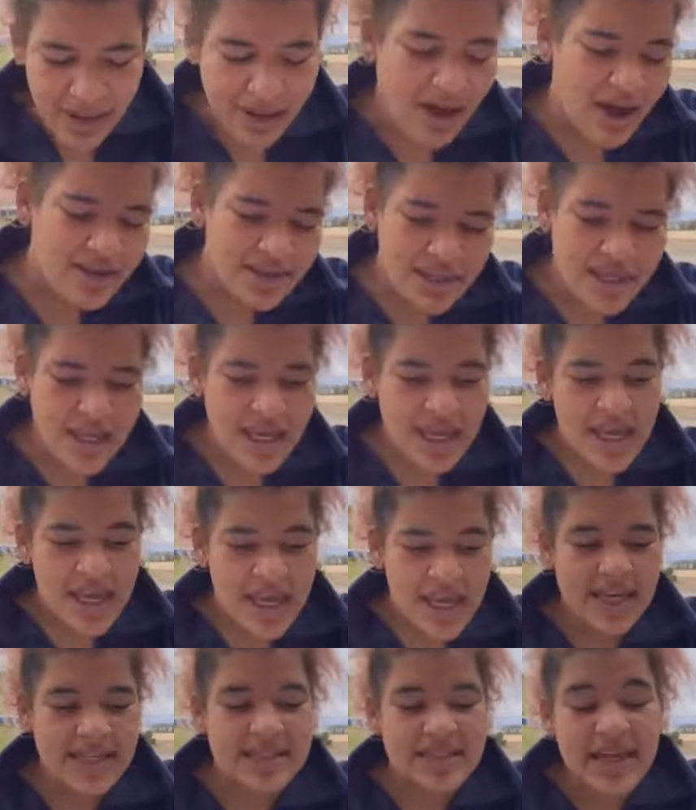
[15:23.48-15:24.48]
think
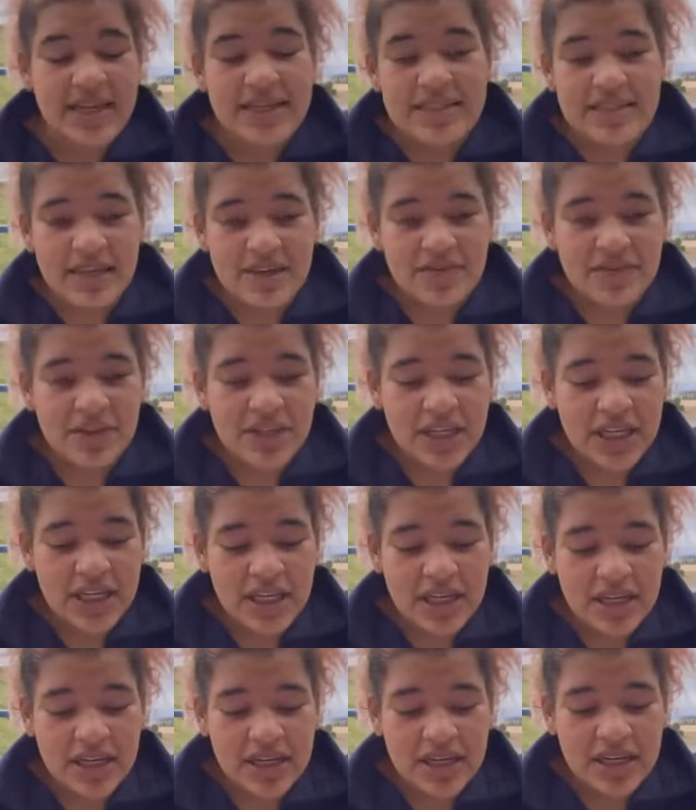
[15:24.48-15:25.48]
it's
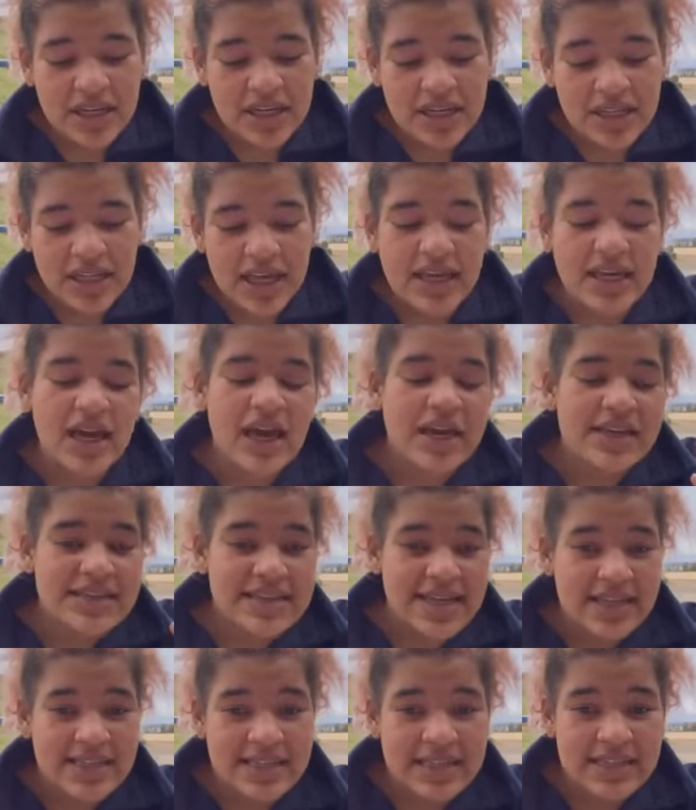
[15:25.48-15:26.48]
definitely like
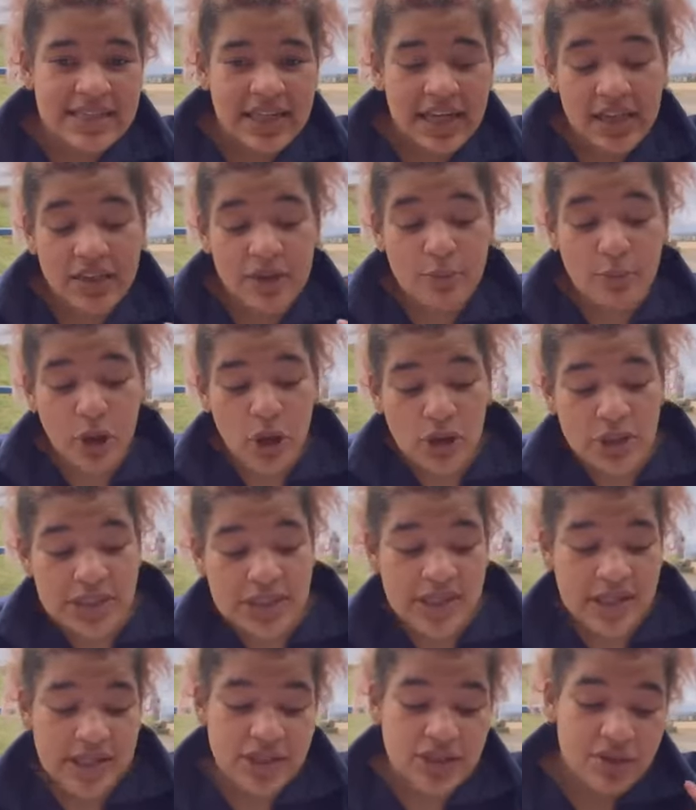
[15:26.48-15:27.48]
identity and the
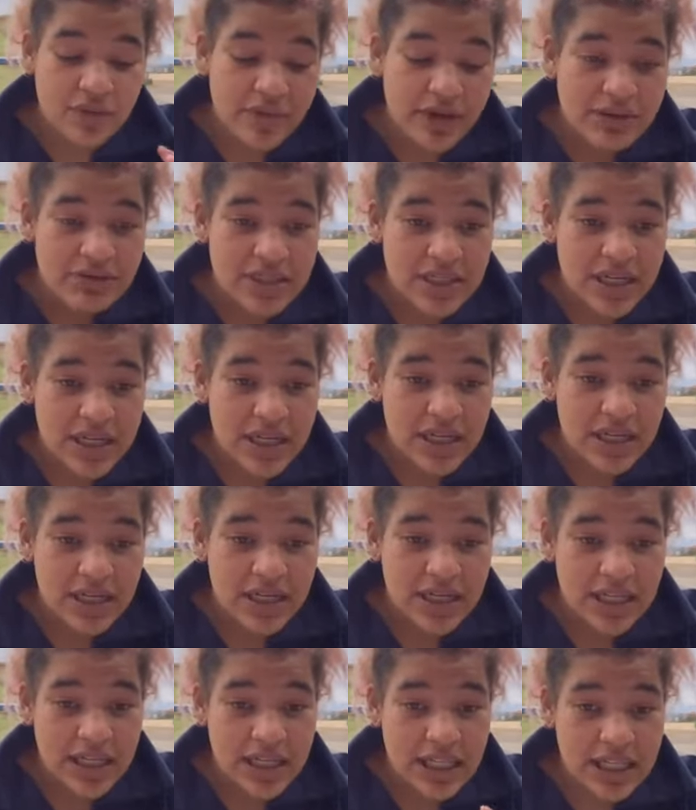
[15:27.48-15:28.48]
politics surrounding
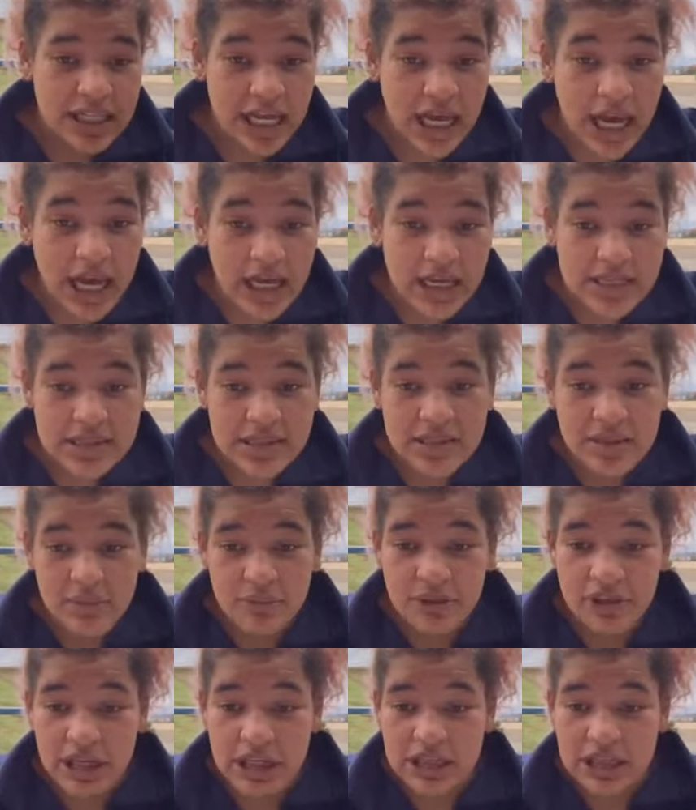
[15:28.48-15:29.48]
that is
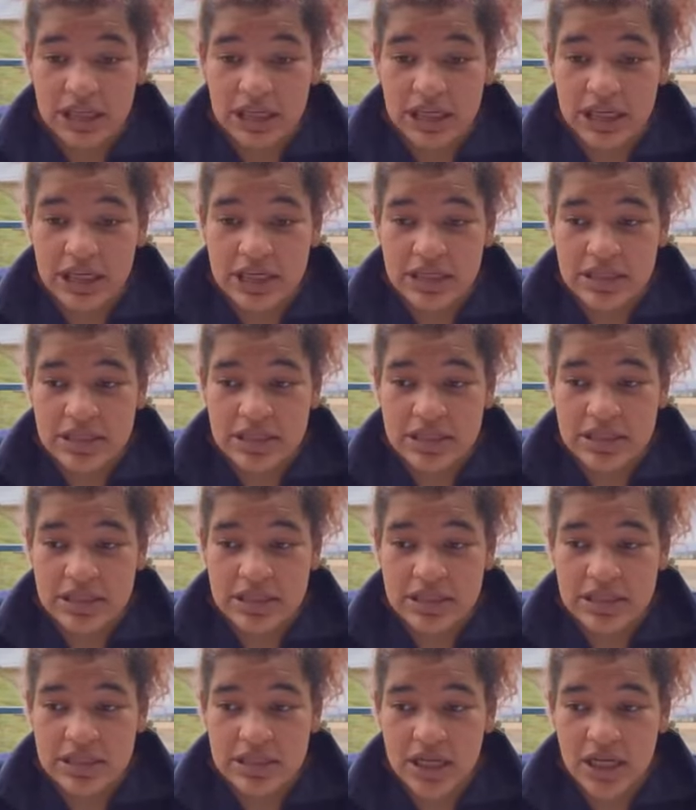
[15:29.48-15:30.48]
something that
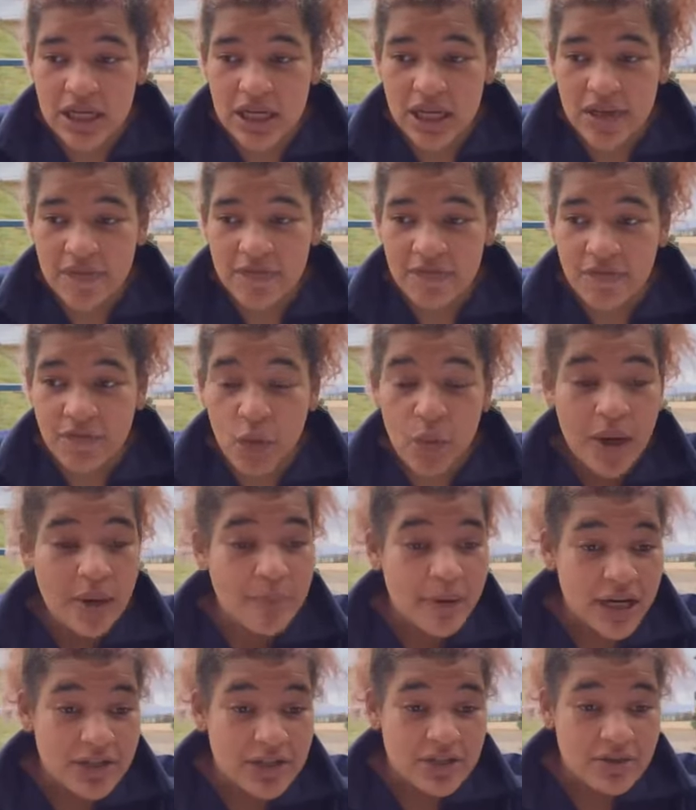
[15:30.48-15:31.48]
is quite
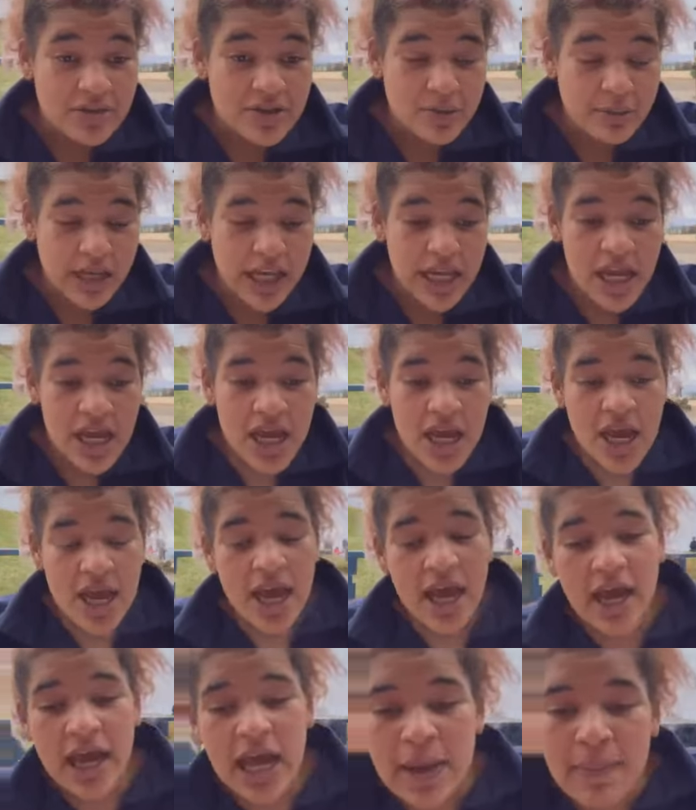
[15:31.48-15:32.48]
personal to me,
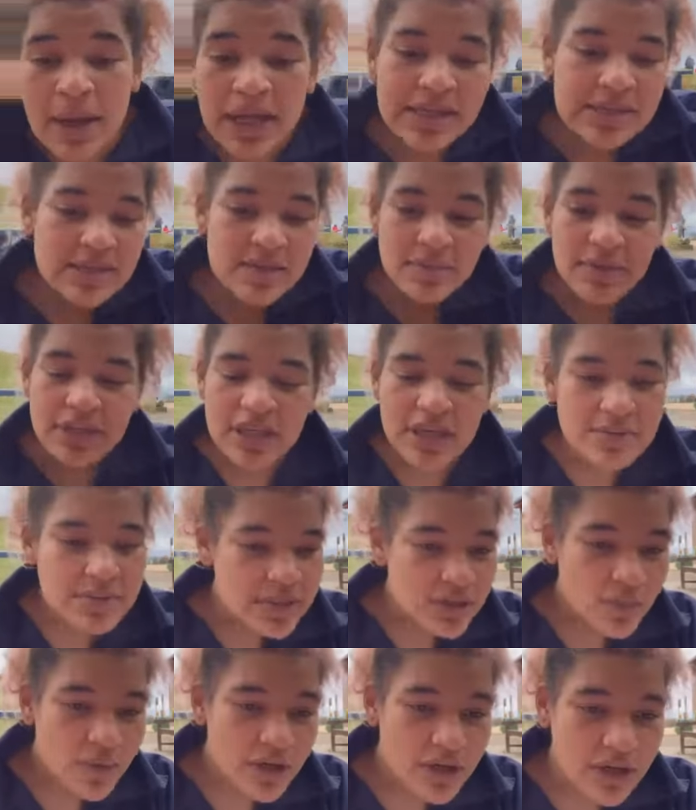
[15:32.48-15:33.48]
and it's something that I'm
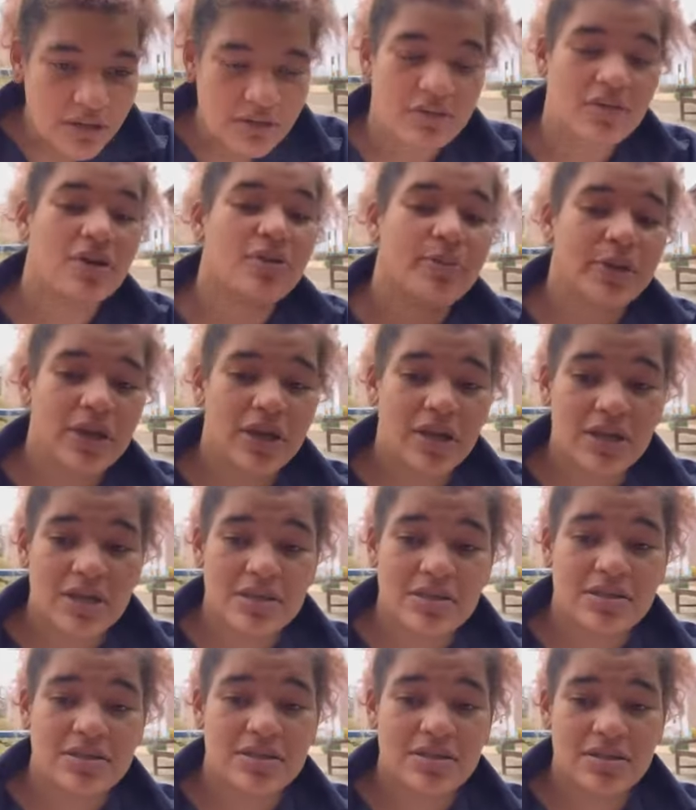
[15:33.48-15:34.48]
still working through,
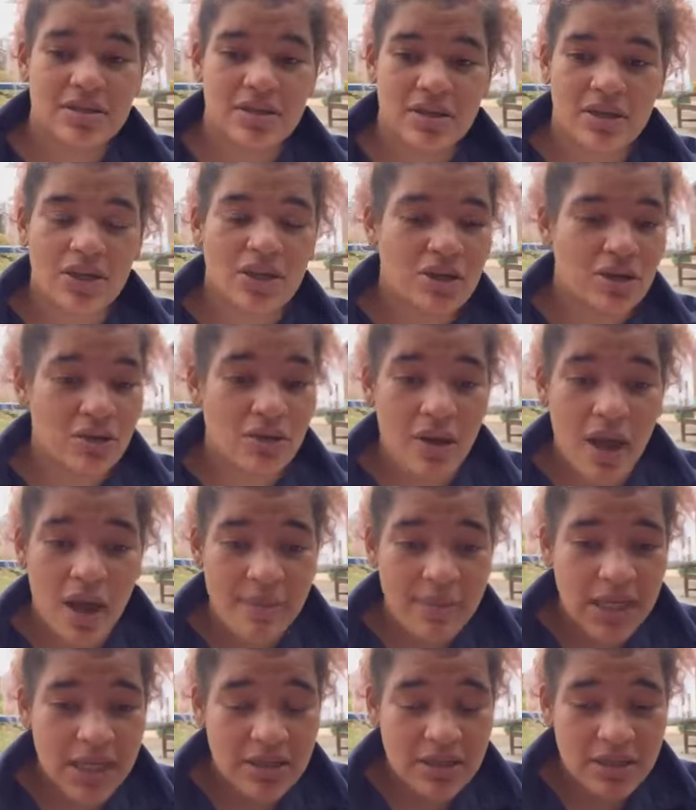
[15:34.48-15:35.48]
because, you know, I
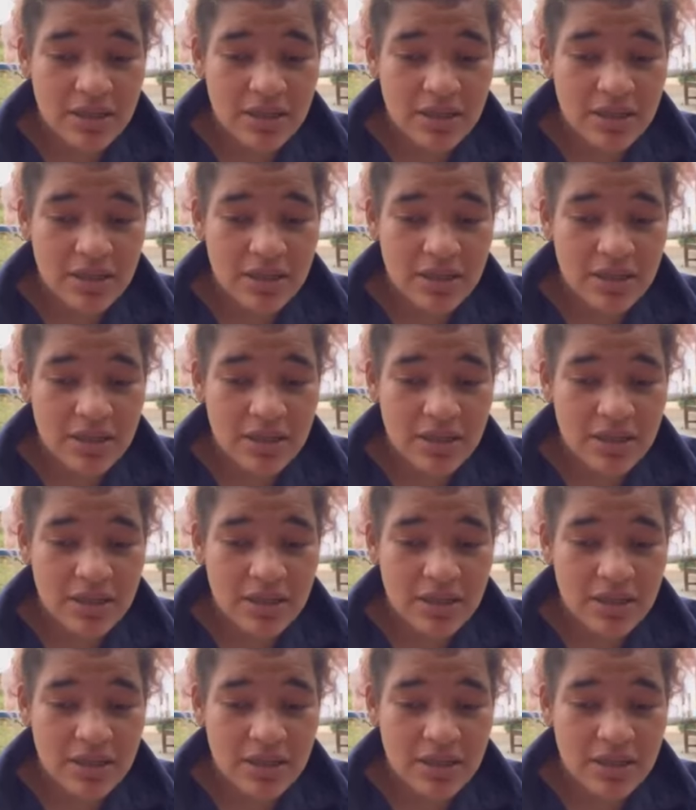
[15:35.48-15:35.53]
mean,